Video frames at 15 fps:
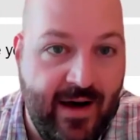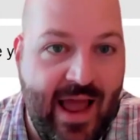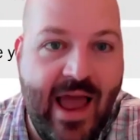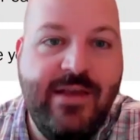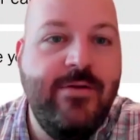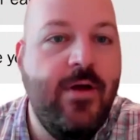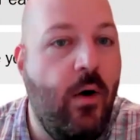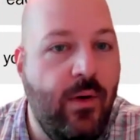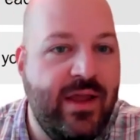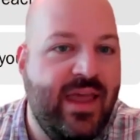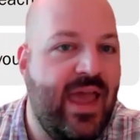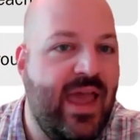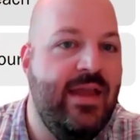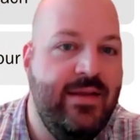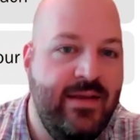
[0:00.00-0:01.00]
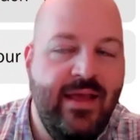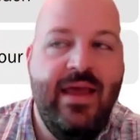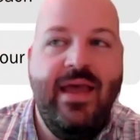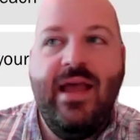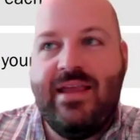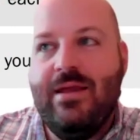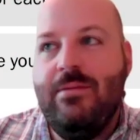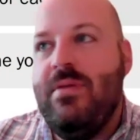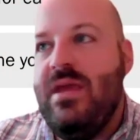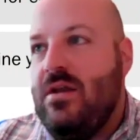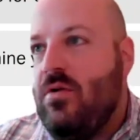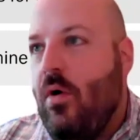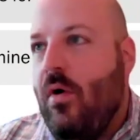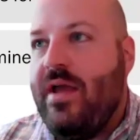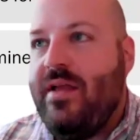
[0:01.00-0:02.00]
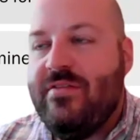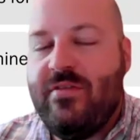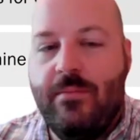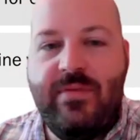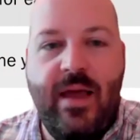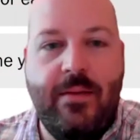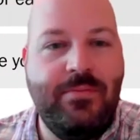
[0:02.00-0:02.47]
I know, again, it can be annoying sometimes,